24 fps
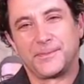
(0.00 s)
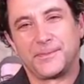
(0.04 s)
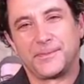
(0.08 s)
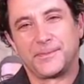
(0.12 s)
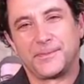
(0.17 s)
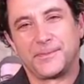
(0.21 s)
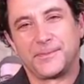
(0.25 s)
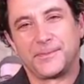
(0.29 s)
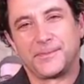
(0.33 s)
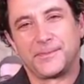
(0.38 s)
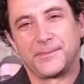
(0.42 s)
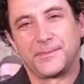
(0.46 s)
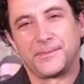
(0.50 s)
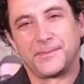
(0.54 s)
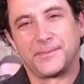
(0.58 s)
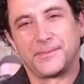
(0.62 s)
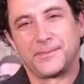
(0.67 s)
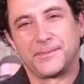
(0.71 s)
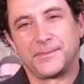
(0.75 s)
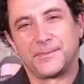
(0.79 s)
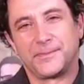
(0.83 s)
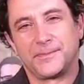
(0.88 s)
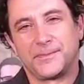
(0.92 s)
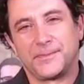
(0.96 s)

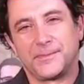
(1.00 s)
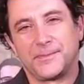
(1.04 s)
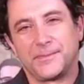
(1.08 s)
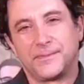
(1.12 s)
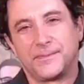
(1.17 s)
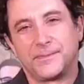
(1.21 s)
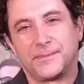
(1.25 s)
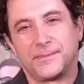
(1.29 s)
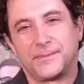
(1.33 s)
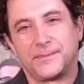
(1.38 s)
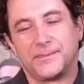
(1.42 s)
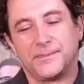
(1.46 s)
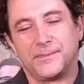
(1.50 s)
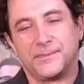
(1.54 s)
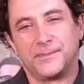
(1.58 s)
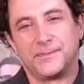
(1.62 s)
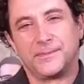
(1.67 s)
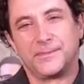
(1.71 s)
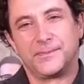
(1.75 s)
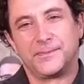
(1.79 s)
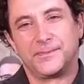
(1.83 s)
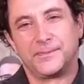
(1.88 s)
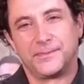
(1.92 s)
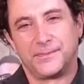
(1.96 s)

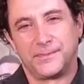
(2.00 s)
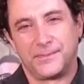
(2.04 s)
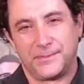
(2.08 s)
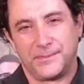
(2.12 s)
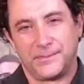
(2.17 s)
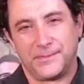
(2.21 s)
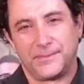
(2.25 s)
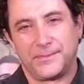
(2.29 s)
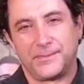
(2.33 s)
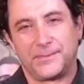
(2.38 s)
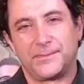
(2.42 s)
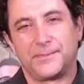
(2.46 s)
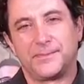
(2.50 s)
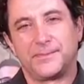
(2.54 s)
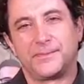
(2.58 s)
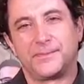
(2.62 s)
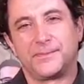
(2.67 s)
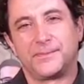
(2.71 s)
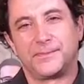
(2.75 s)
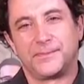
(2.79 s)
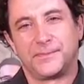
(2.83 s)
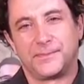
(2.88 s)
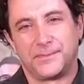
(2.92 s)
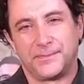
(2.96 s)

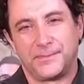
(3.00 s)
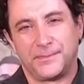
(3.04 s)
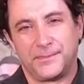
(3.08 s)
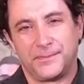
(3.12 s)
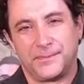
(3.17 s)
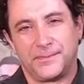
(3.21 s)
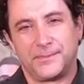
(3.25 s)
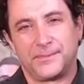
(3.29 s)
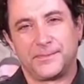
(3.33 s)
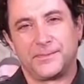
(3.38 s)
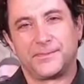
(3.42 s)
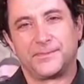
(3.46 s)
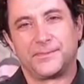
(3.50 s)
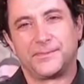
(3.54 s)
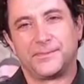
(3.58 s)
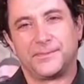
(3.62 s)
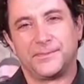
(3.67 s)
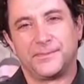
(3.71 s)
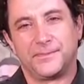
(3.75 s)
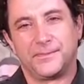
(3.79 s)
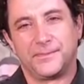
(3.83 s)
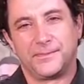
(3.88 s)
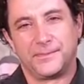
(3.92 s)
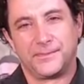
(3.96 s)

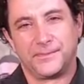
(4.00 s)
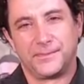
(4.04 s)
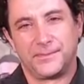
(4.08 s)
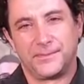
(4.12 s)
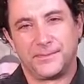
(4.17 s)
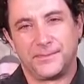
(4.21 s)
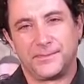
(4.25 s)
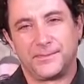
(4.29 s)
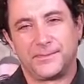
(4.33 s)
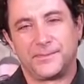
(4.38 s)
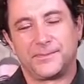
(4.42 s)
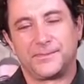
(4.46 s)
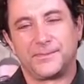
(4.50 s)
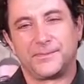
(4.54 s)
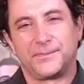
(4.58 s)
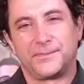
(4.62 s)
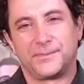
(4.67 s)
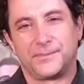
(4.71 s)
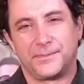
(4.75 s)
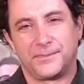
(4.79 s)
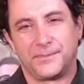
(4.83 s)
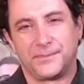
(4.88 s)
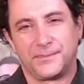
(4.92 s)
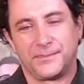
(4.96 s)
[no speech]